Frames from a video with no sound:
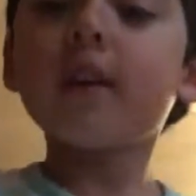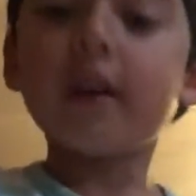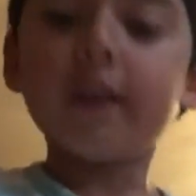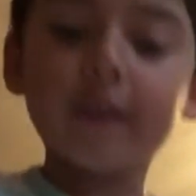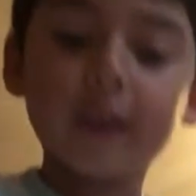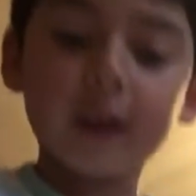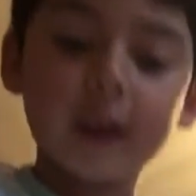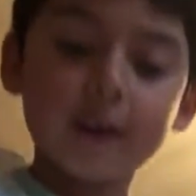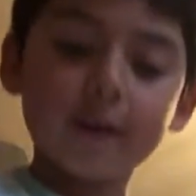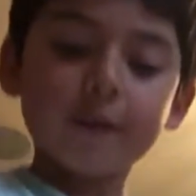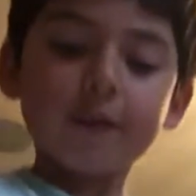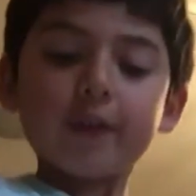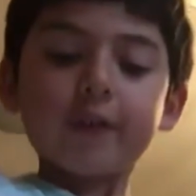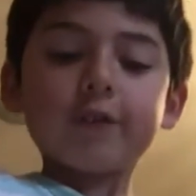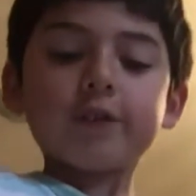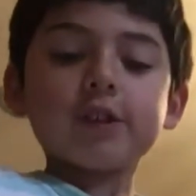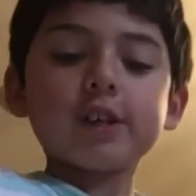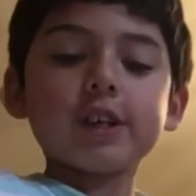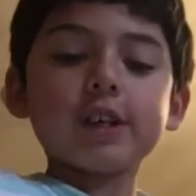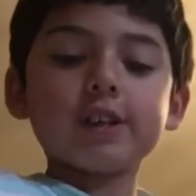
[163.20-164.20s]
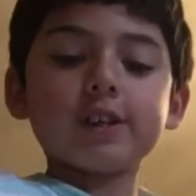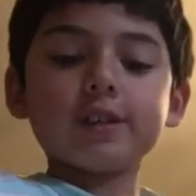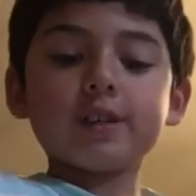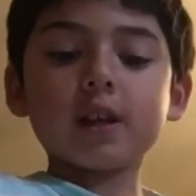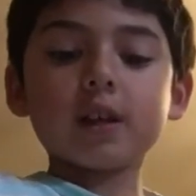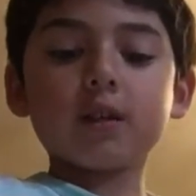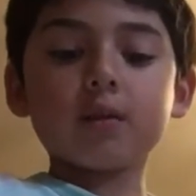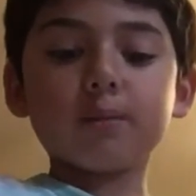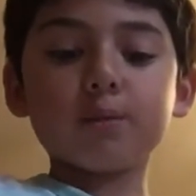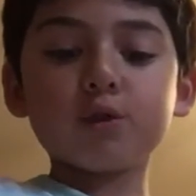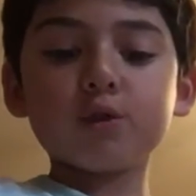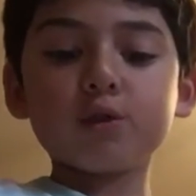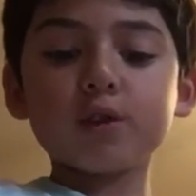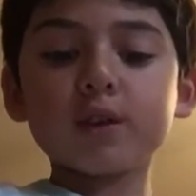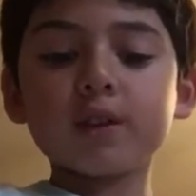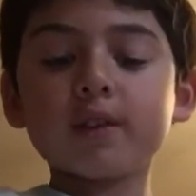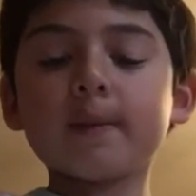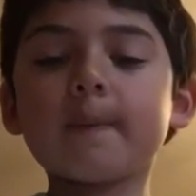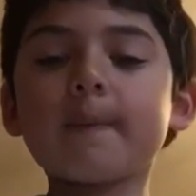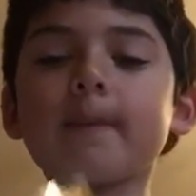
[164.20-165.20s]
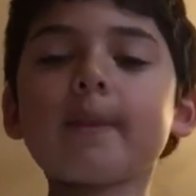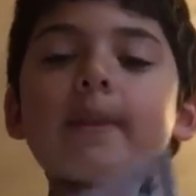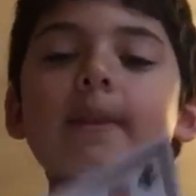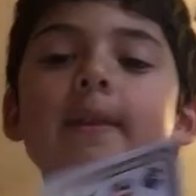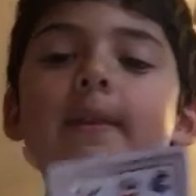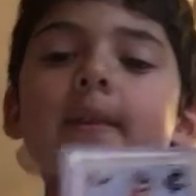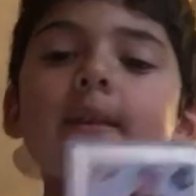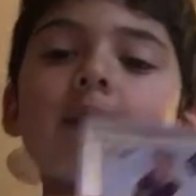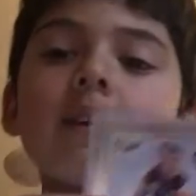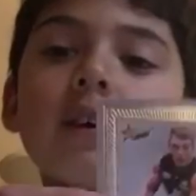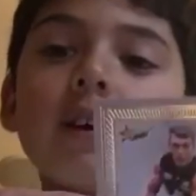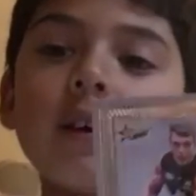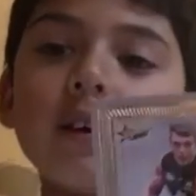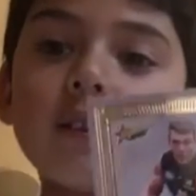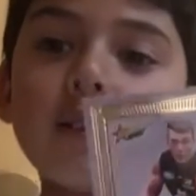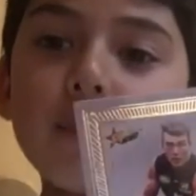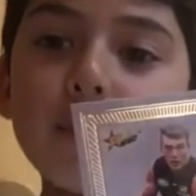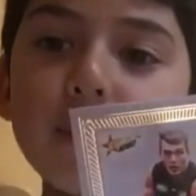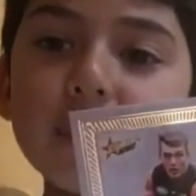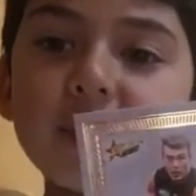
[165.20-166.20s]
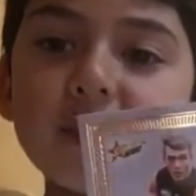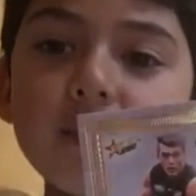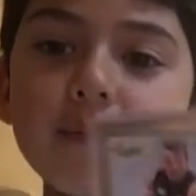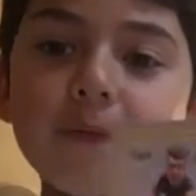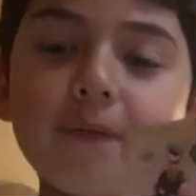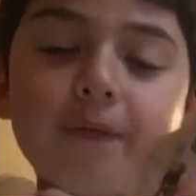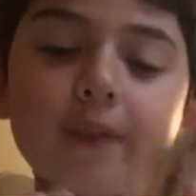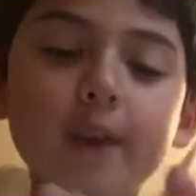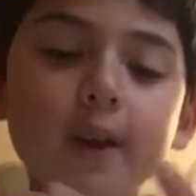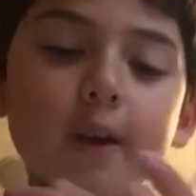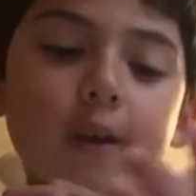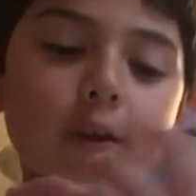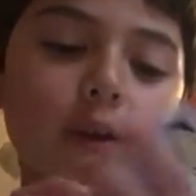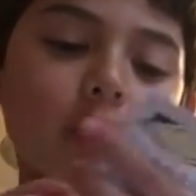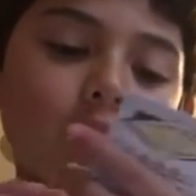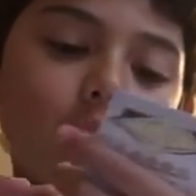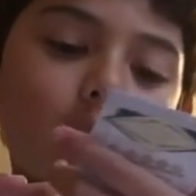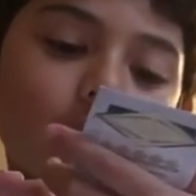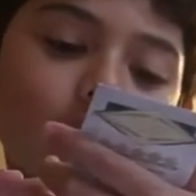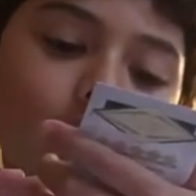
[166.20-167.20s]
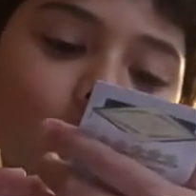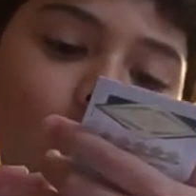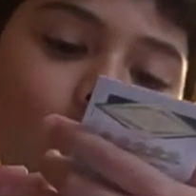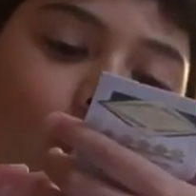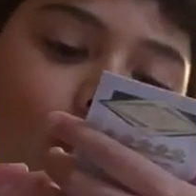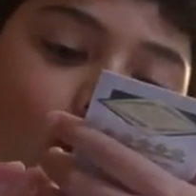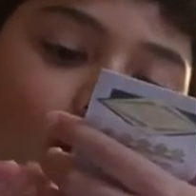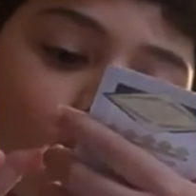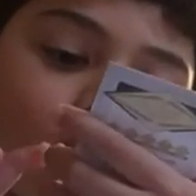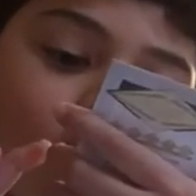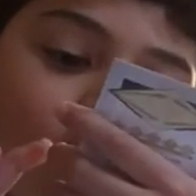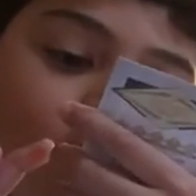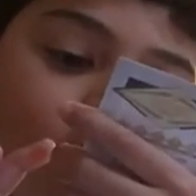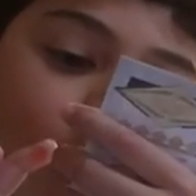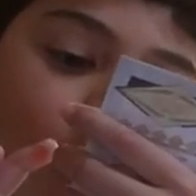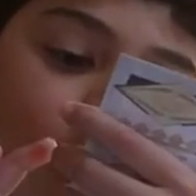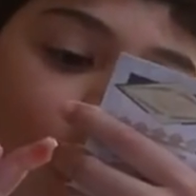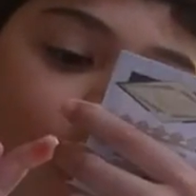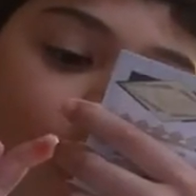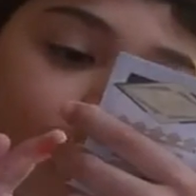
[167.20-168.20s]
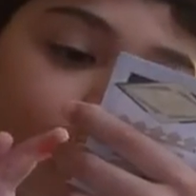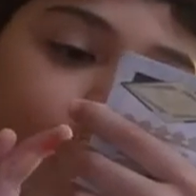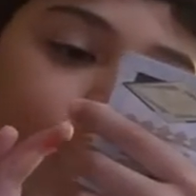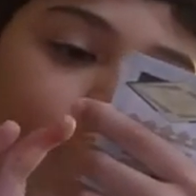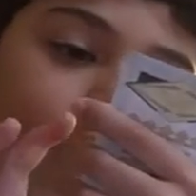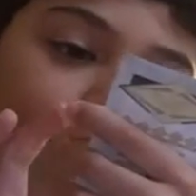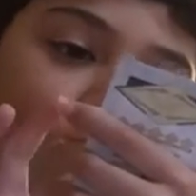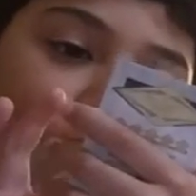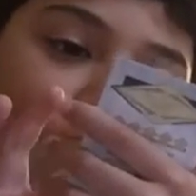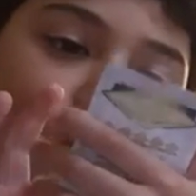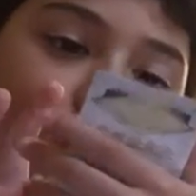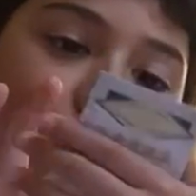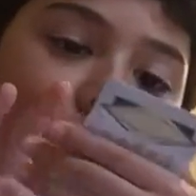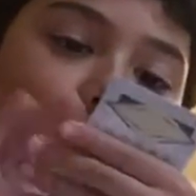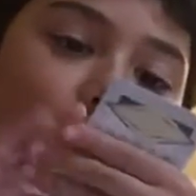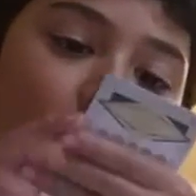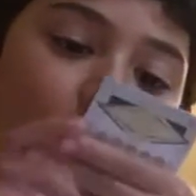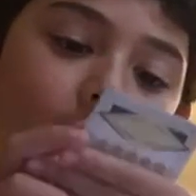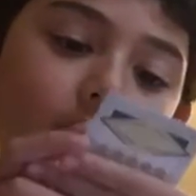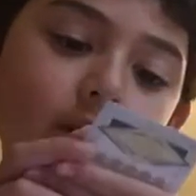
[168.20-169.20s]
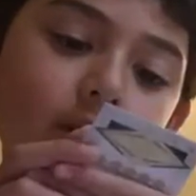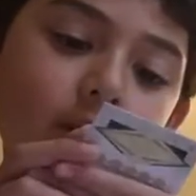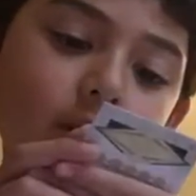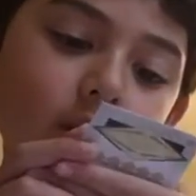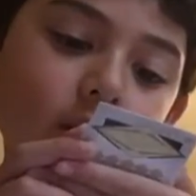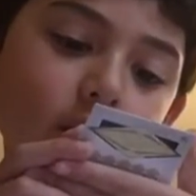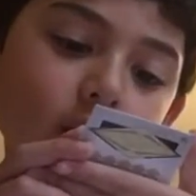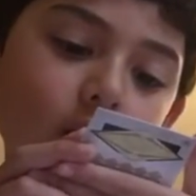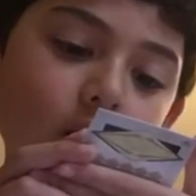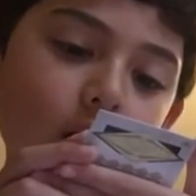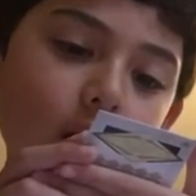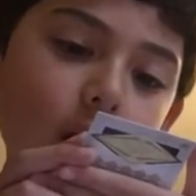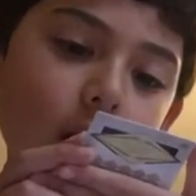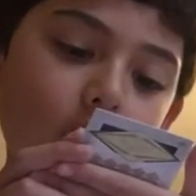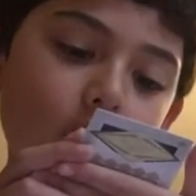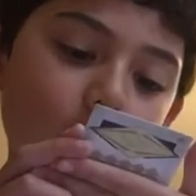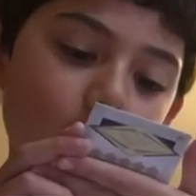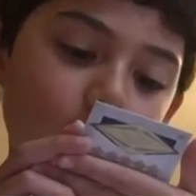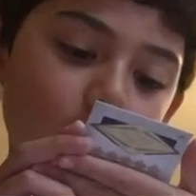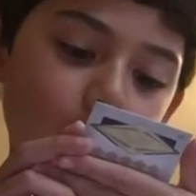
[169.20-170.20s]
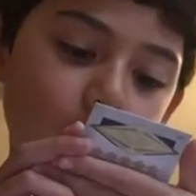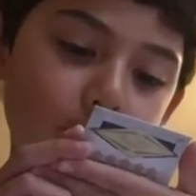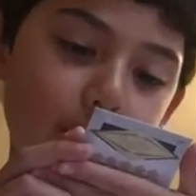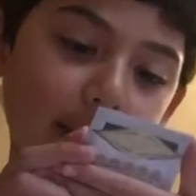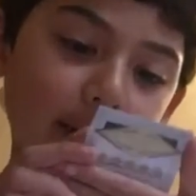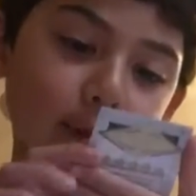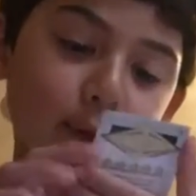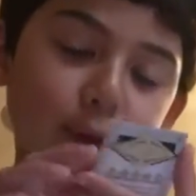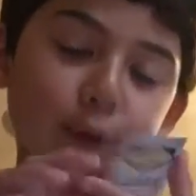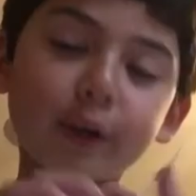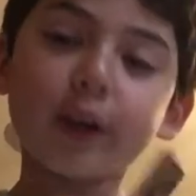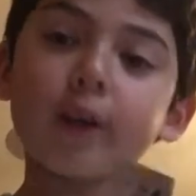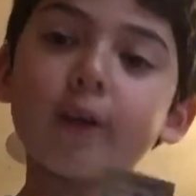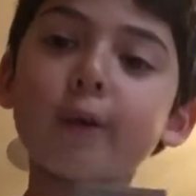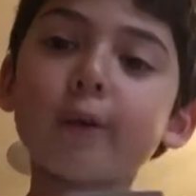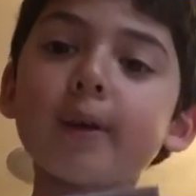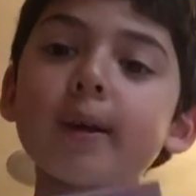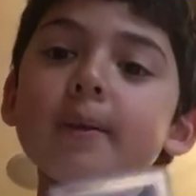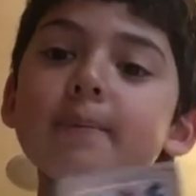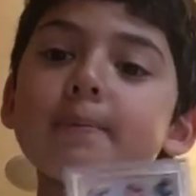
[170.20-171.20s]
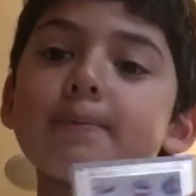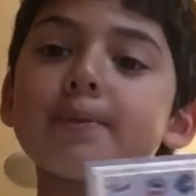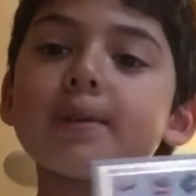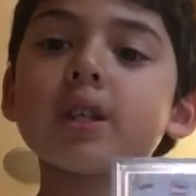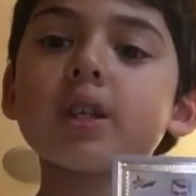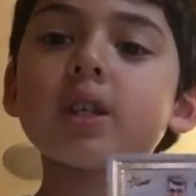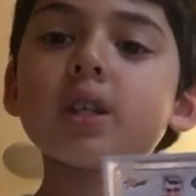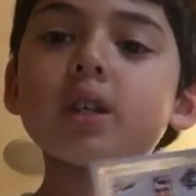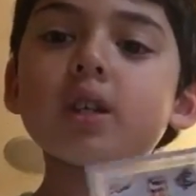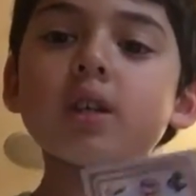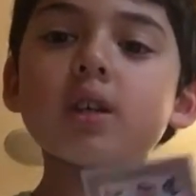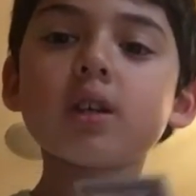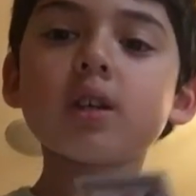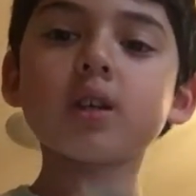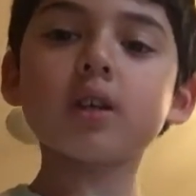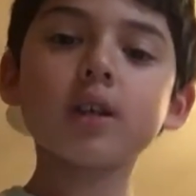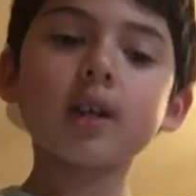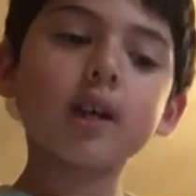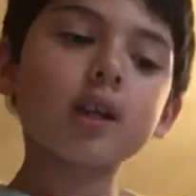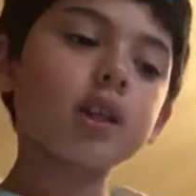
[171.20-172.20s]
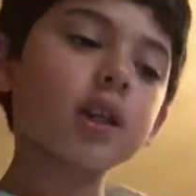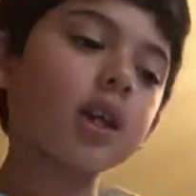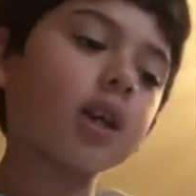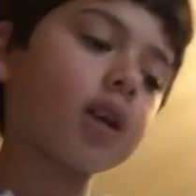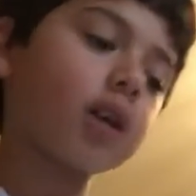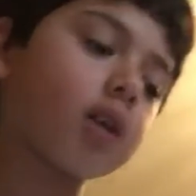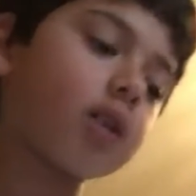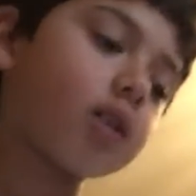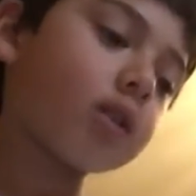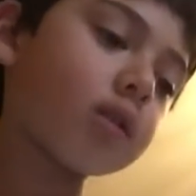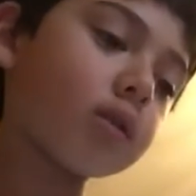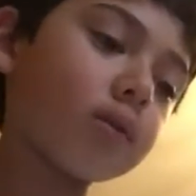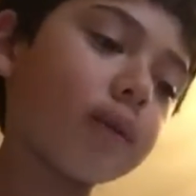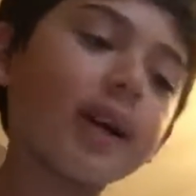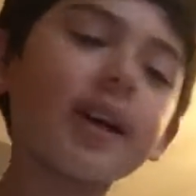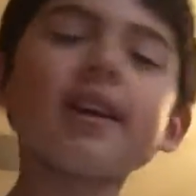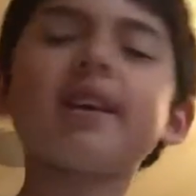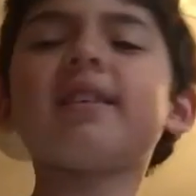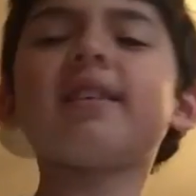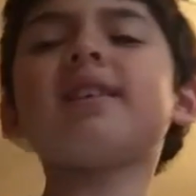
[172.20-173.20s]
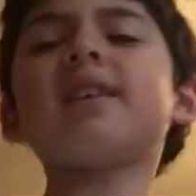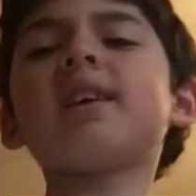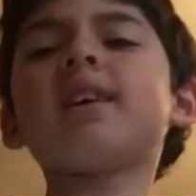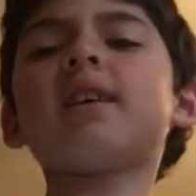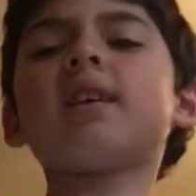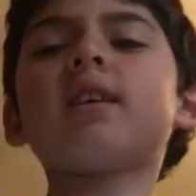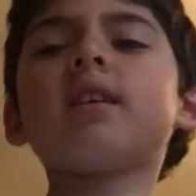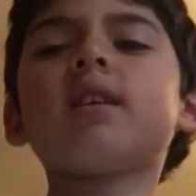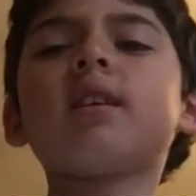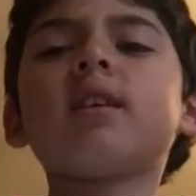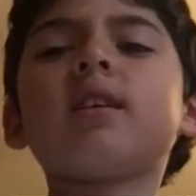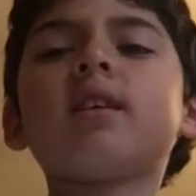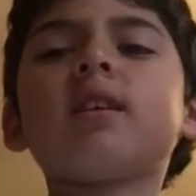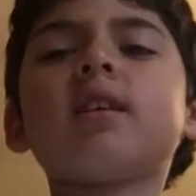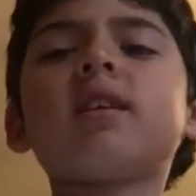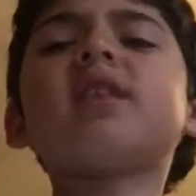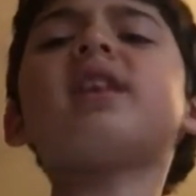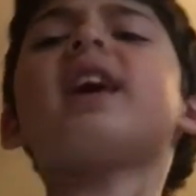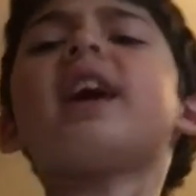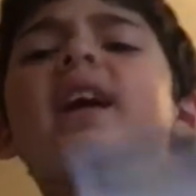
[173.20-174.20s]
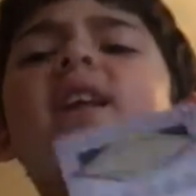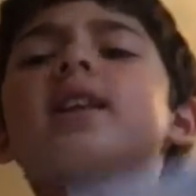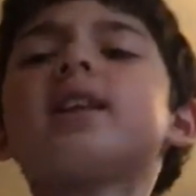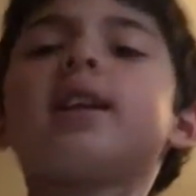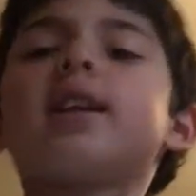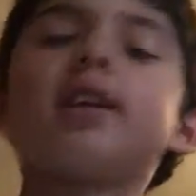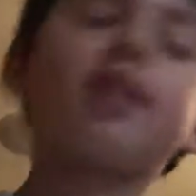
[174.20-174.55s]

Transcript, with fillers: like for free inside the book it's the best and fairest card it's a cool one of patrick cripps i think wait is it yeah i think